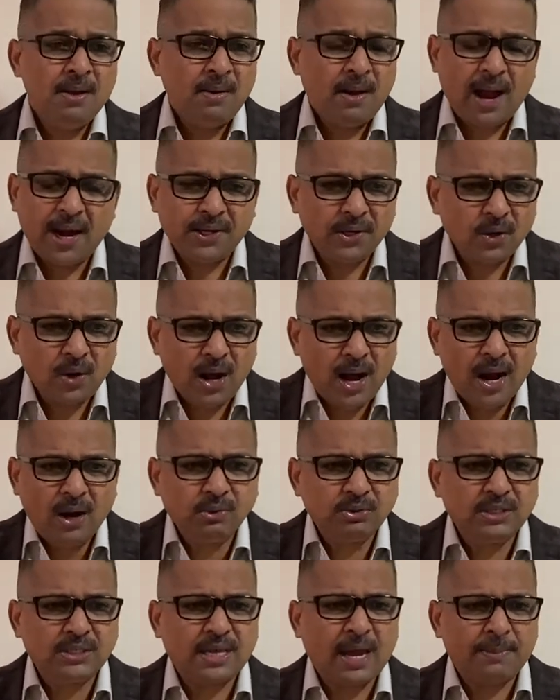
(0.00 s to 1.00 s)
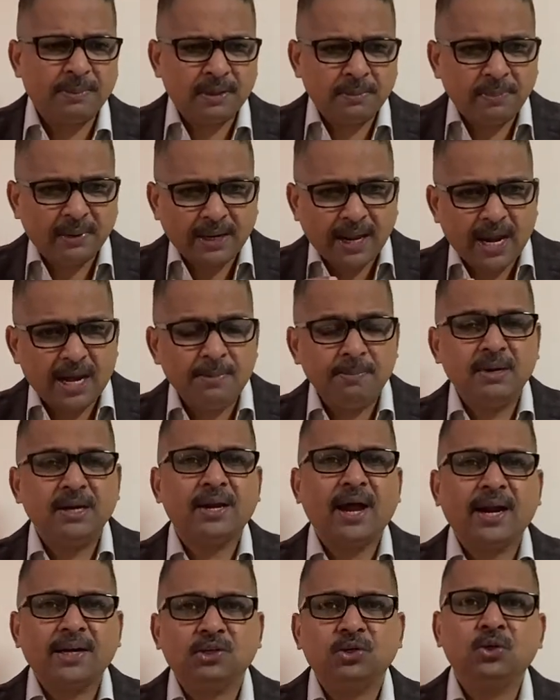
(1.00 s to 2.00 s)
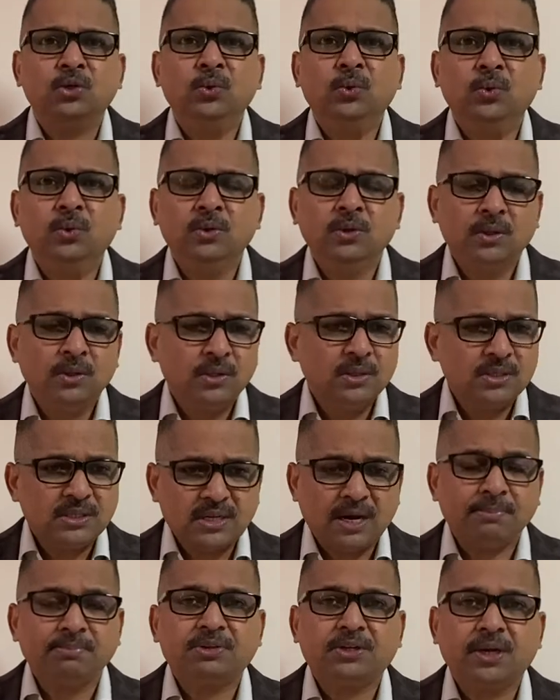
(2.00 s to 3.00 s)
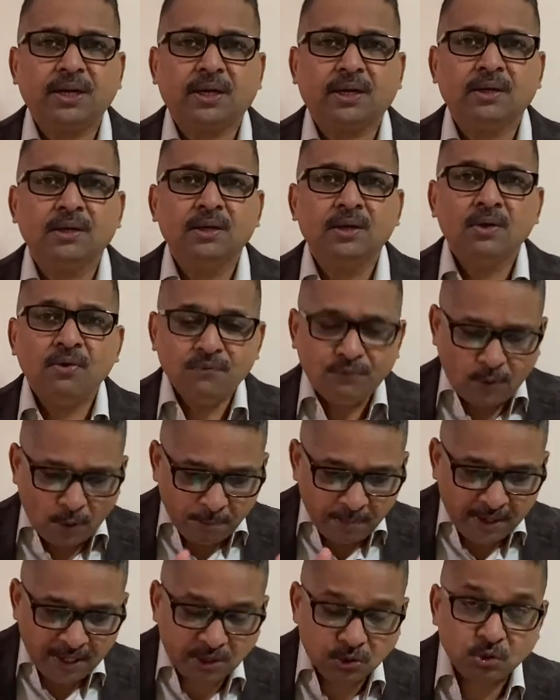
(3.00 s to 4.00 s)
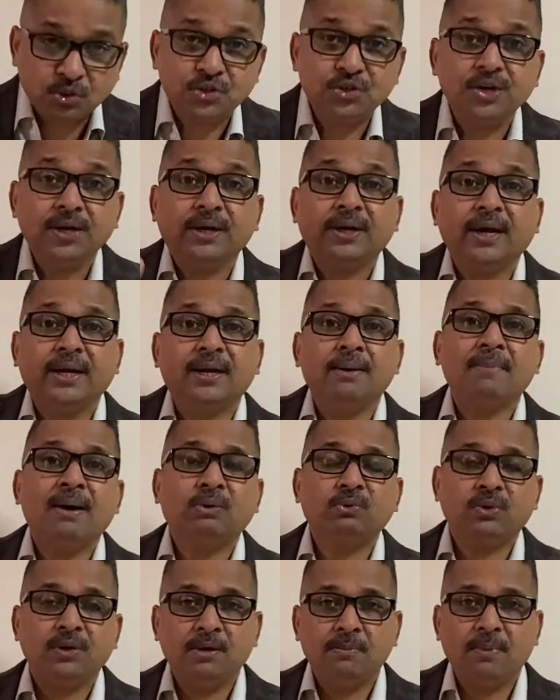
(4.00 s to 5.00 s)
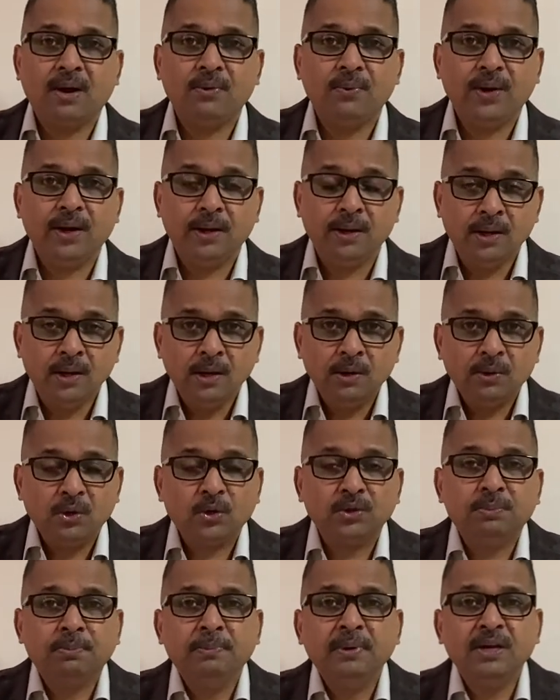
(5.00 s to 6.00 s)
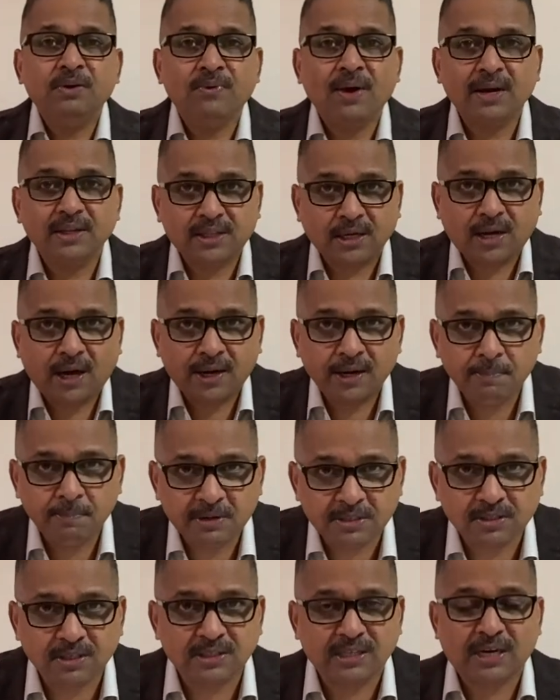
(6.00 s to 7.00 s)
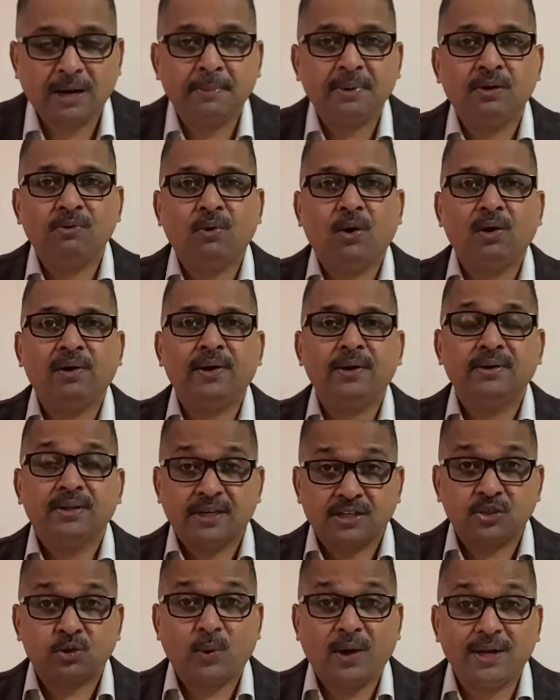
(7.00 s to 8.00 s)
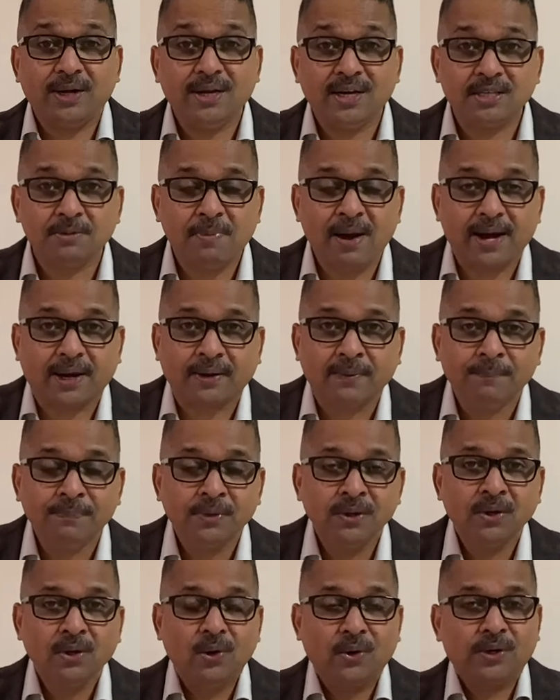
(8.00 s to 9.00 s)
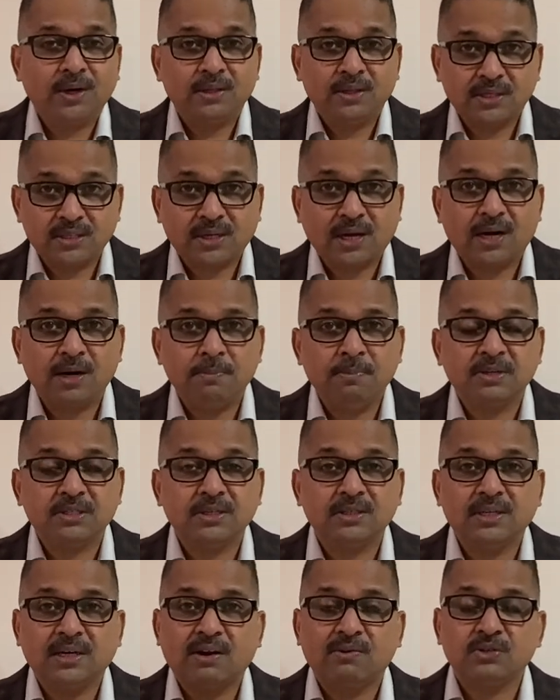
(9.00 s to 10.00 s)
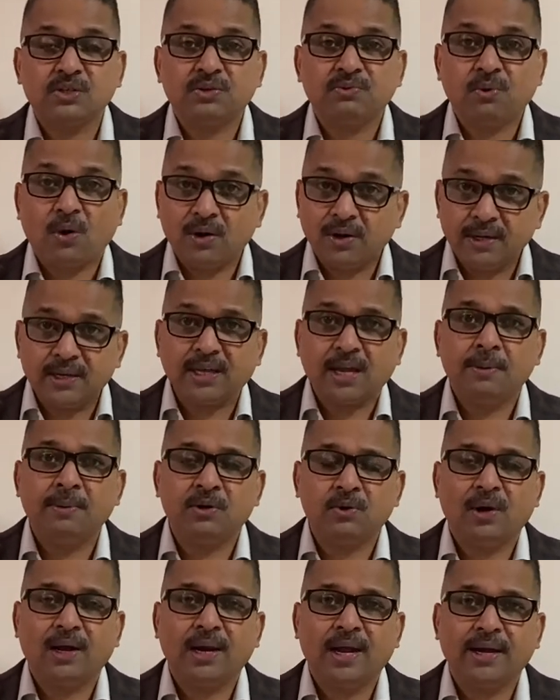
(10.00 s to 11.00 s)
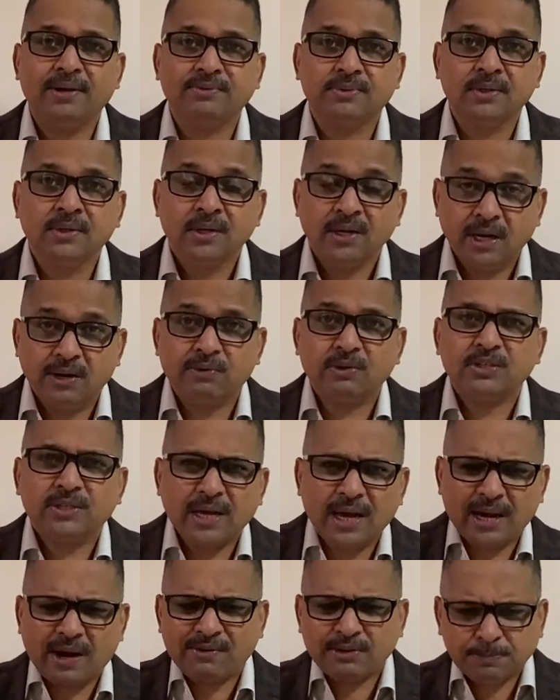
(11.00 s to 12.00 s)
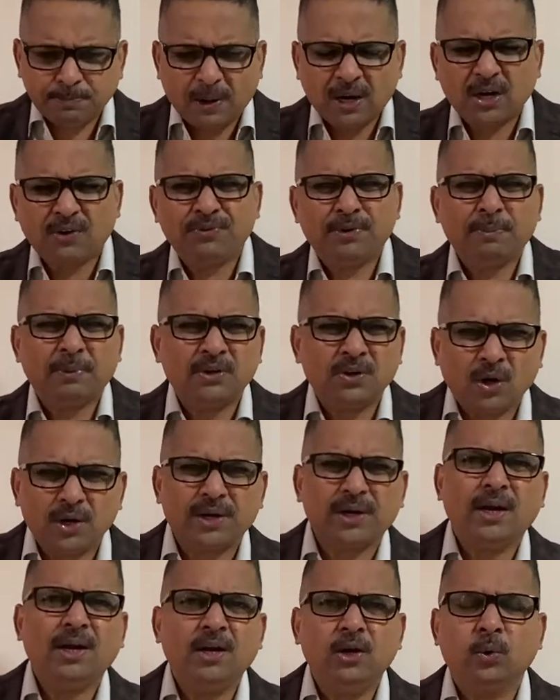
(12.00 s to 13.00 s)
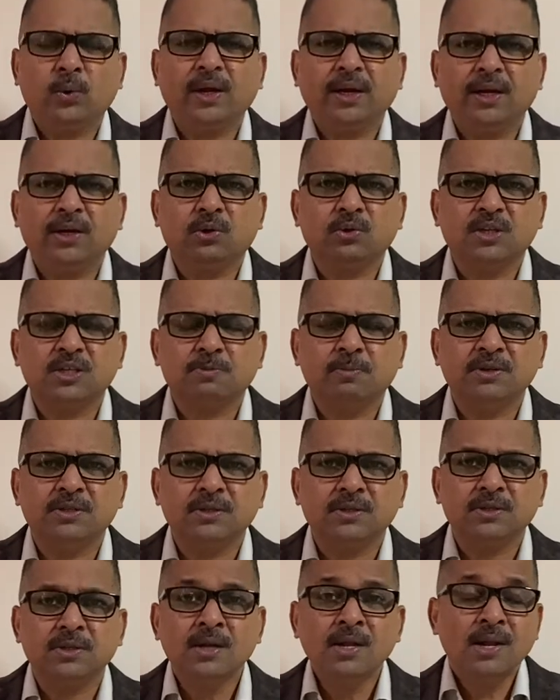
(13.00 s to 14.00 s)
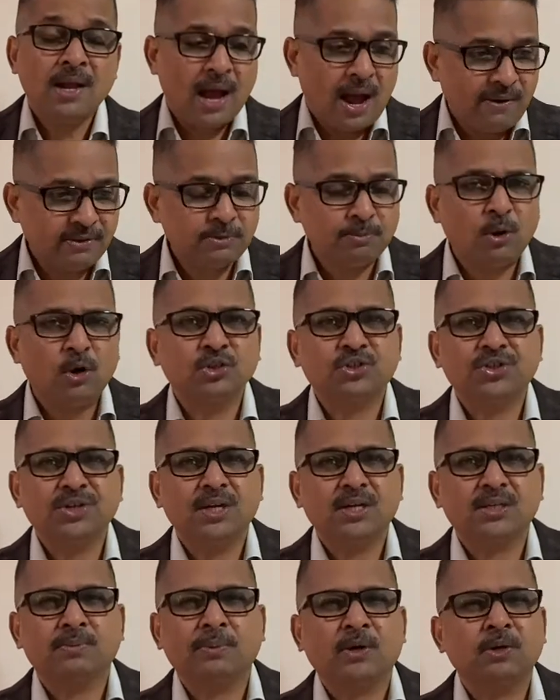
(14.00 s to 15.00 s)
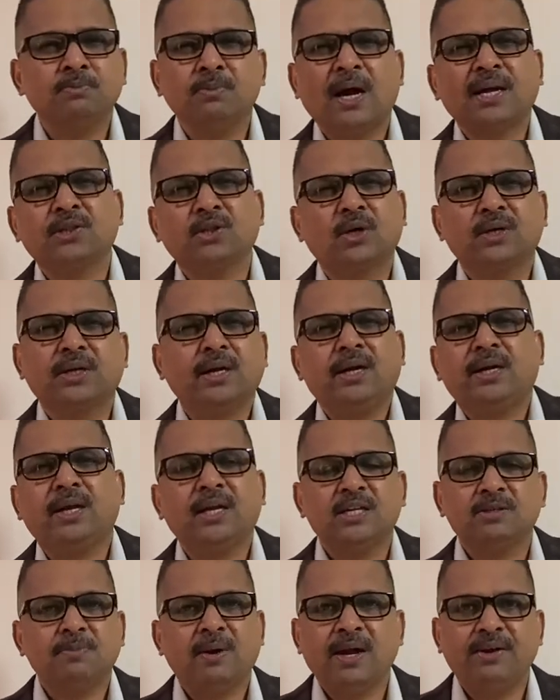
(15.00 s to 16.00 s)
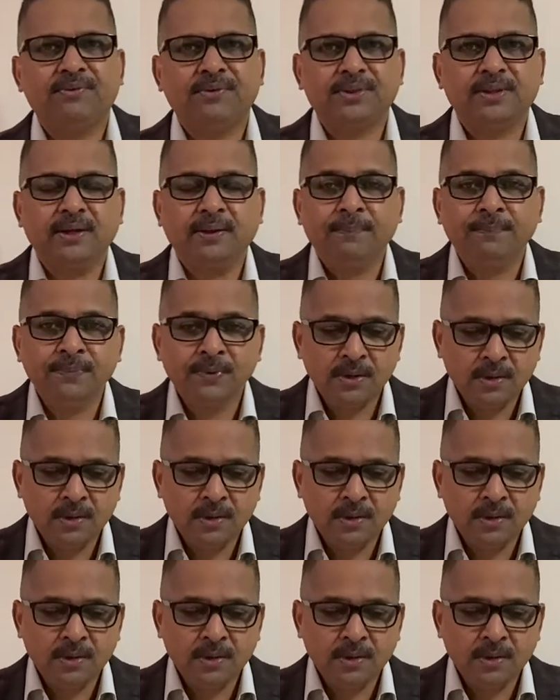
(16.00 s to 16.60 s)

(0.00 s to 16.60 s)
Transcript: I don't know how this happened, but enemy had to do some trick for me to see a greater mountain in my way. You know, meanwhile, the current business that I'm involved in, that's 20 years back. Okay, this current business that I was involved in came into our lives. It was there. I was part of it, but not really looking into this business. I was more serious because I thought catering is my everything.